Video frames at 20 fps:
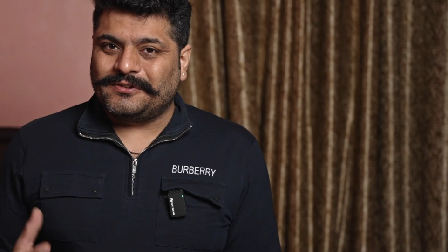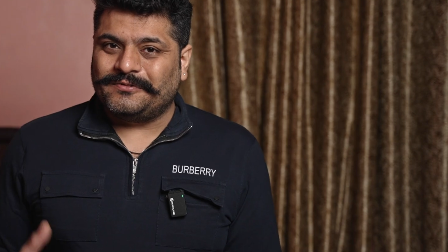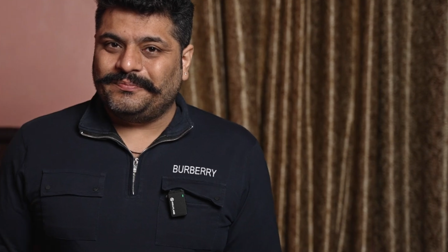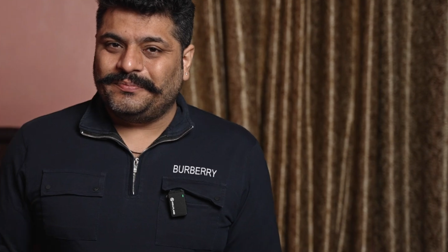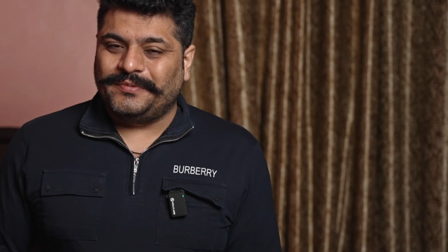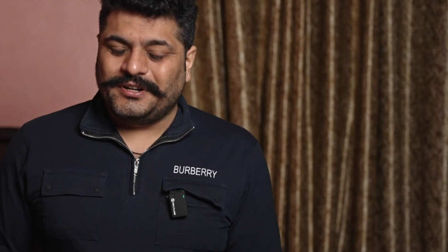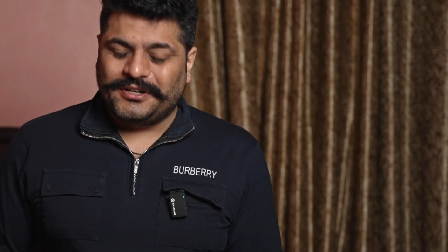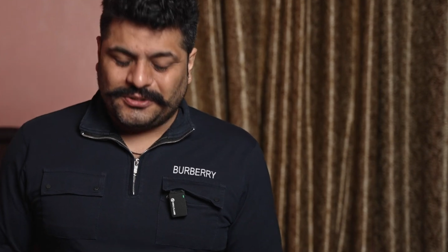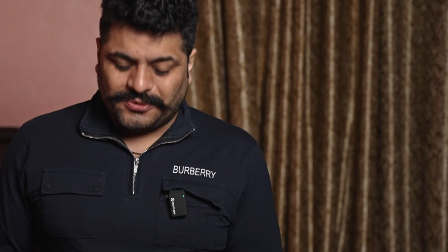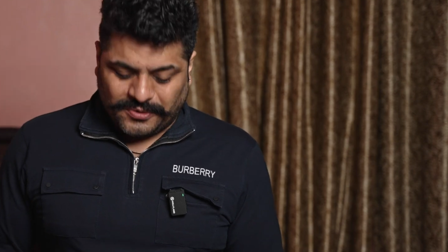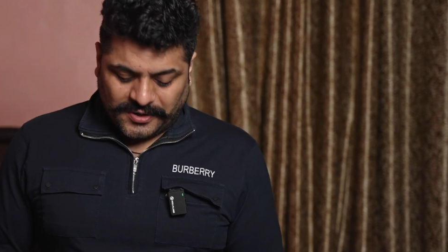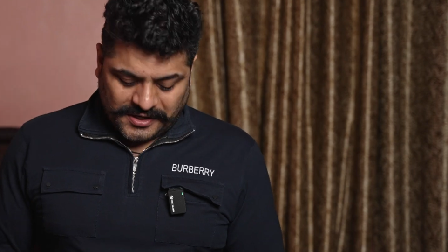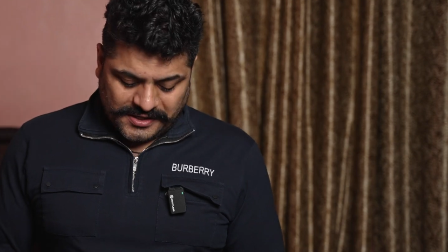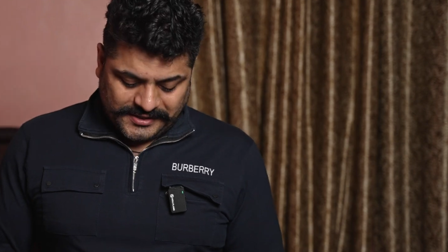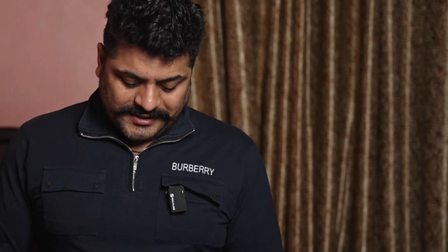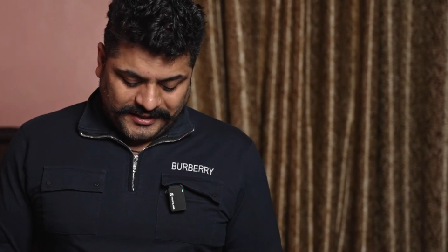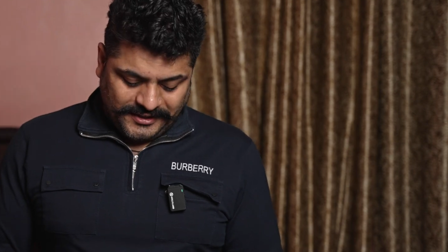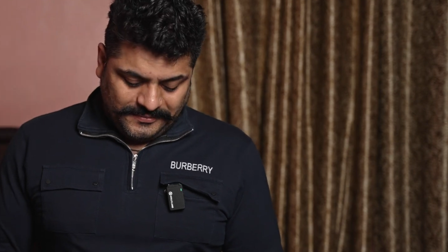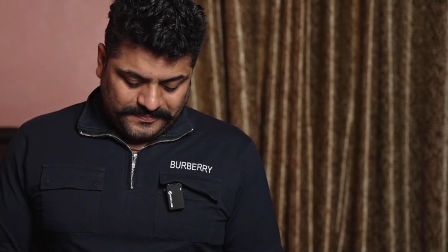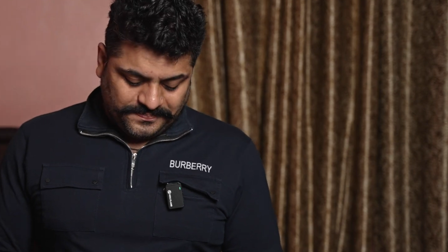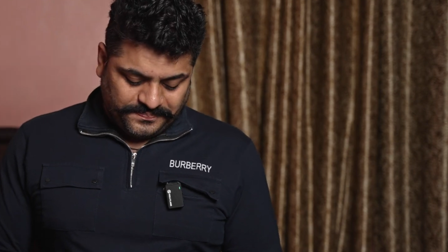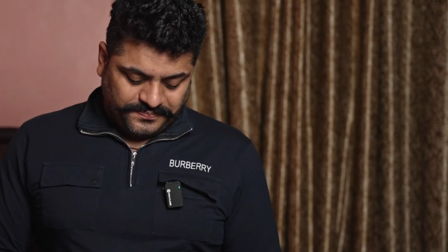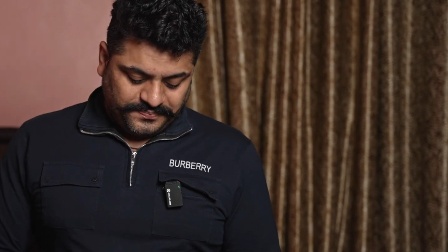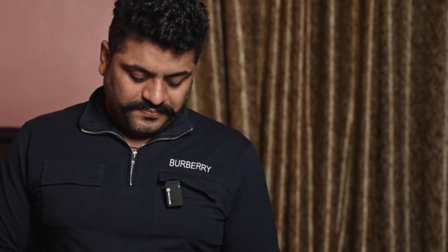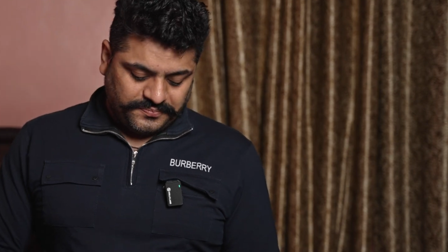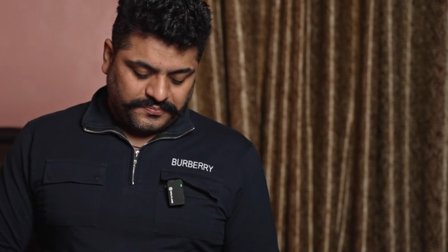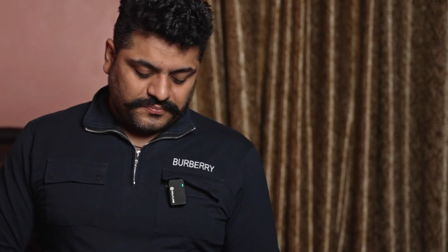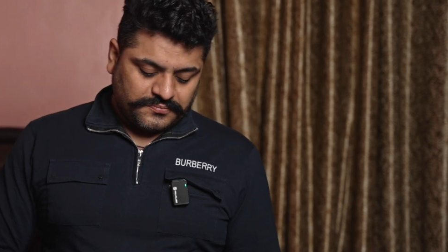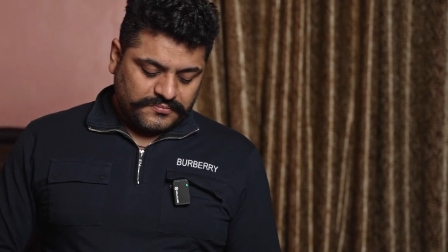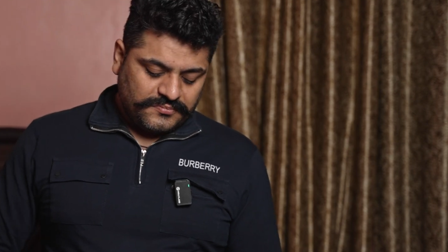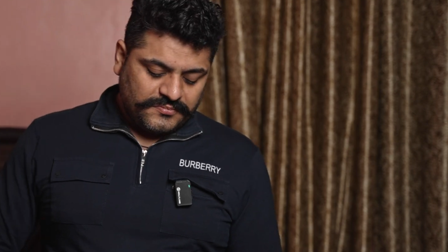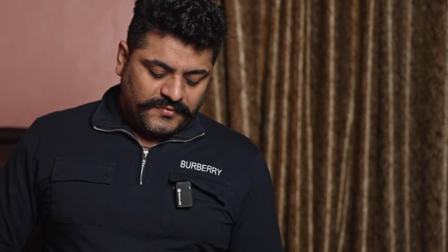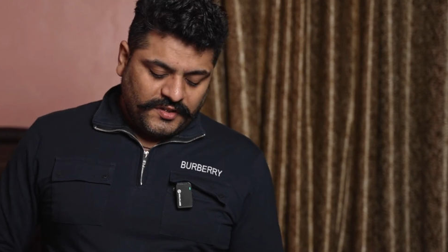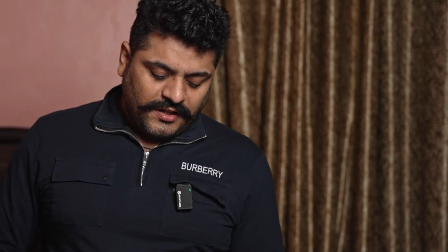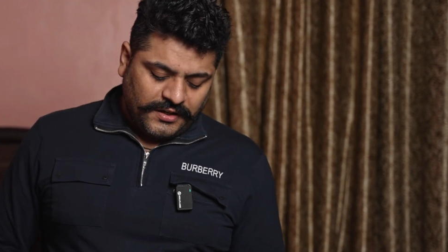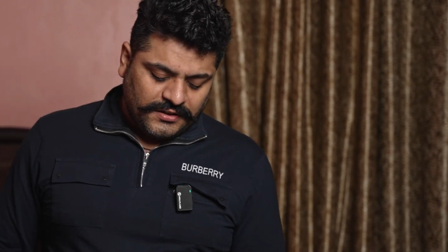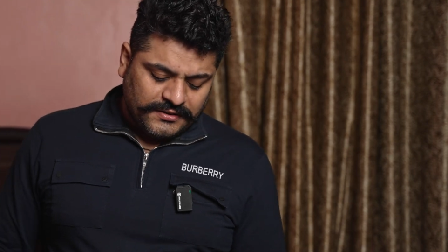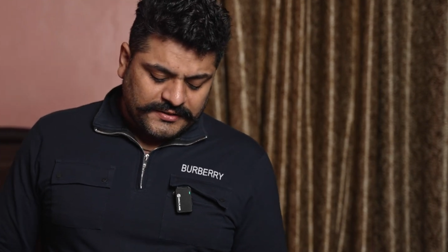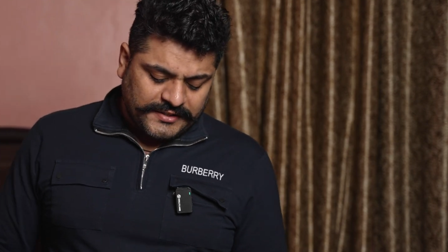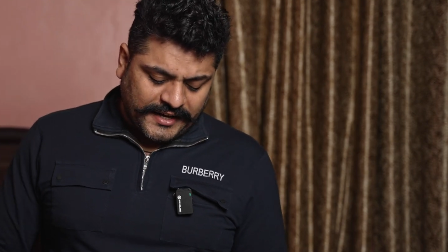of build quality.
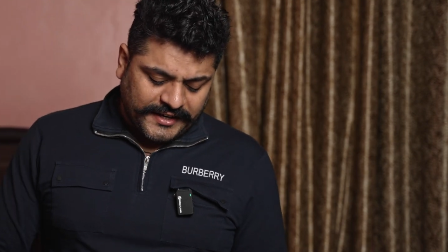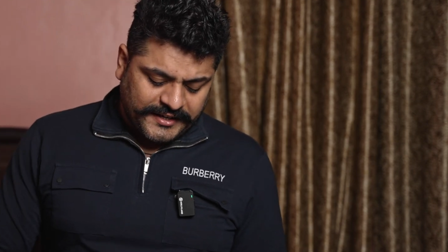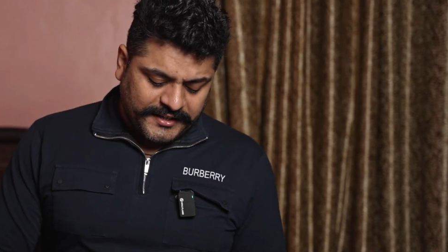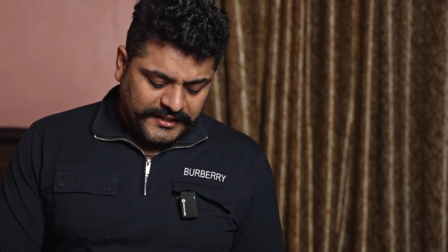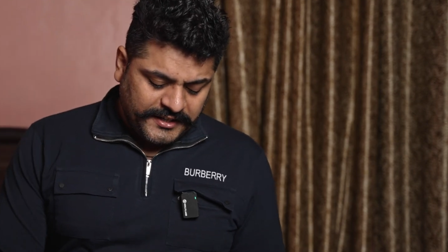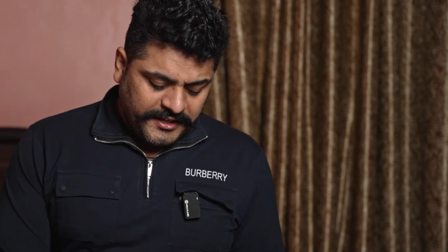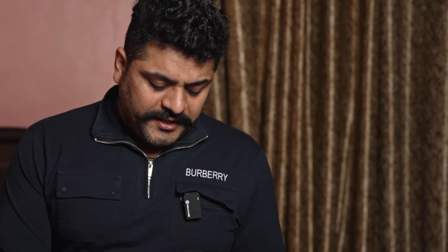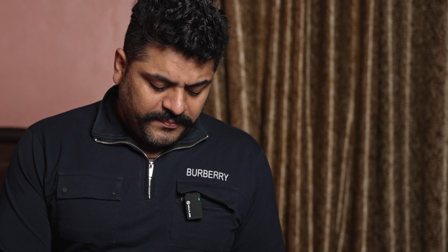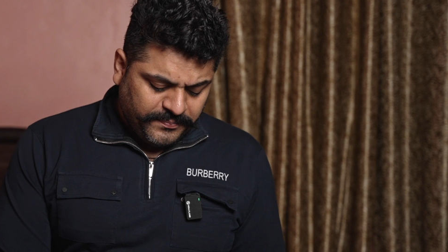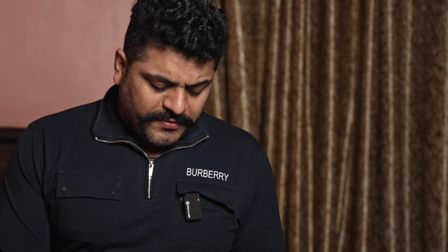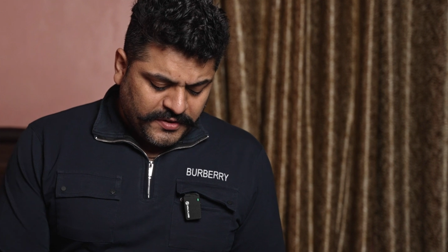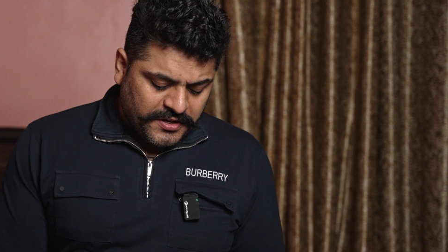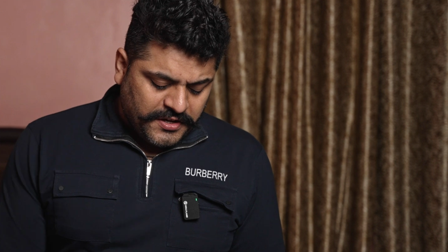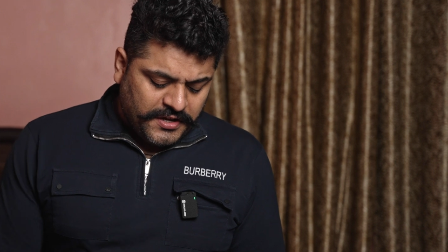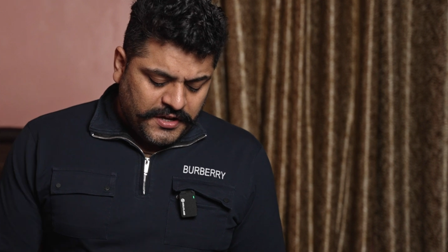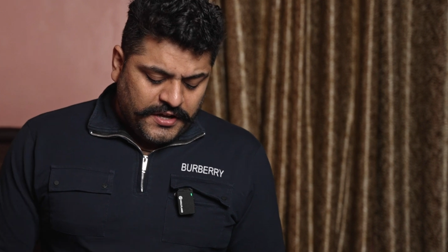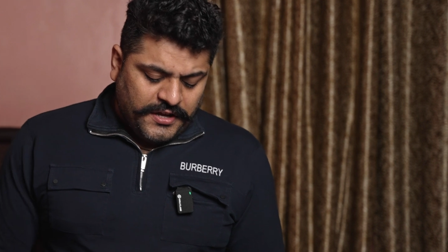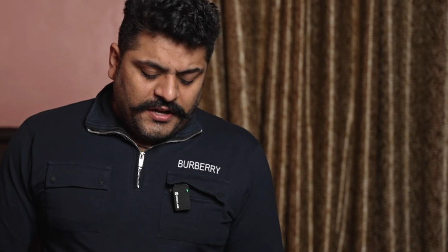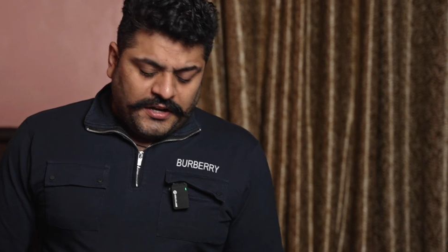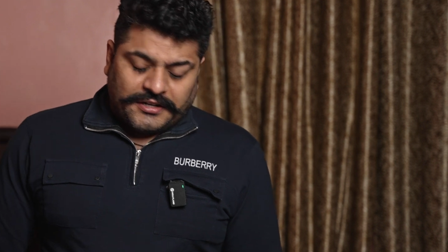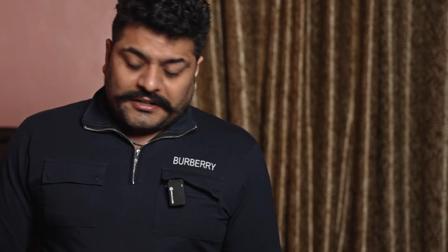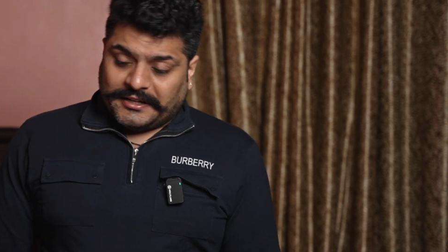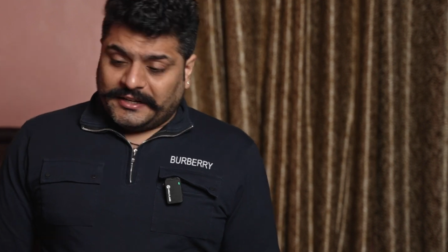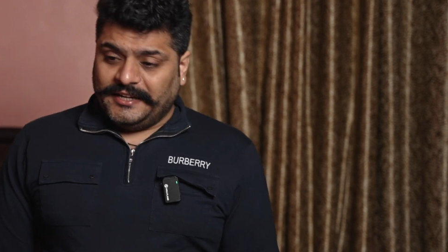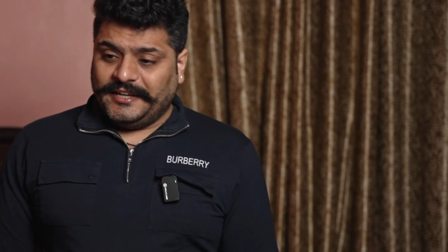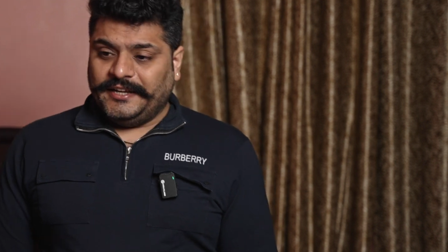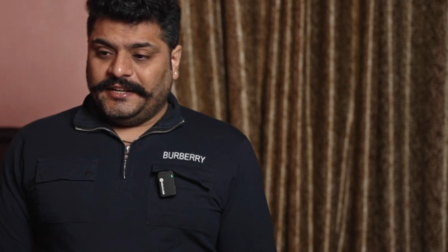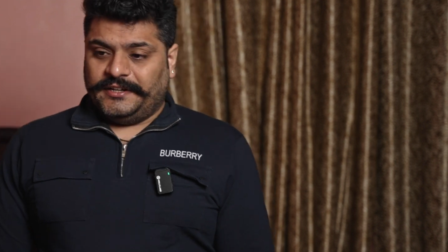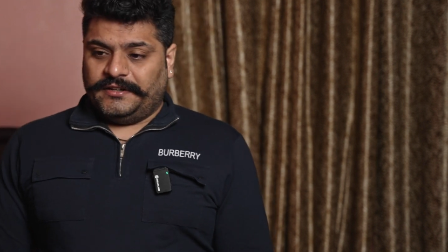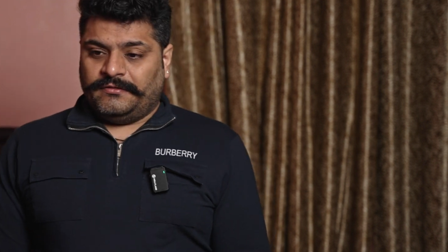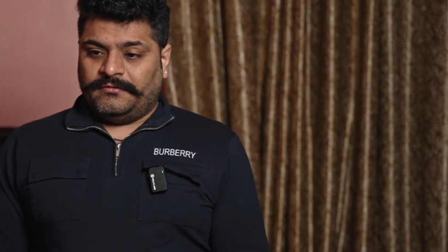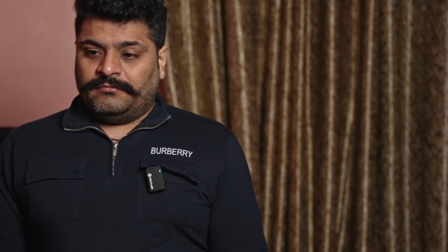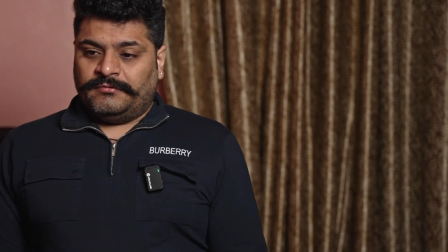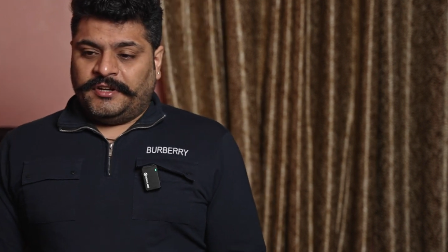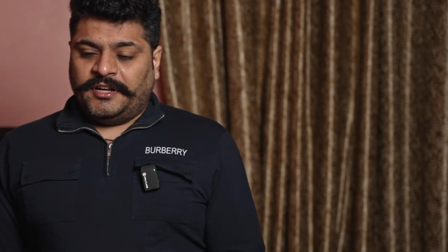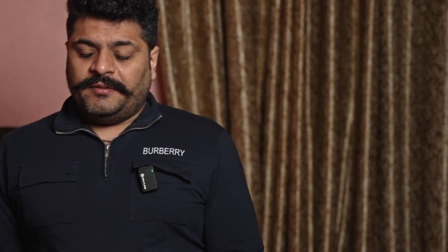Secondly, Clean.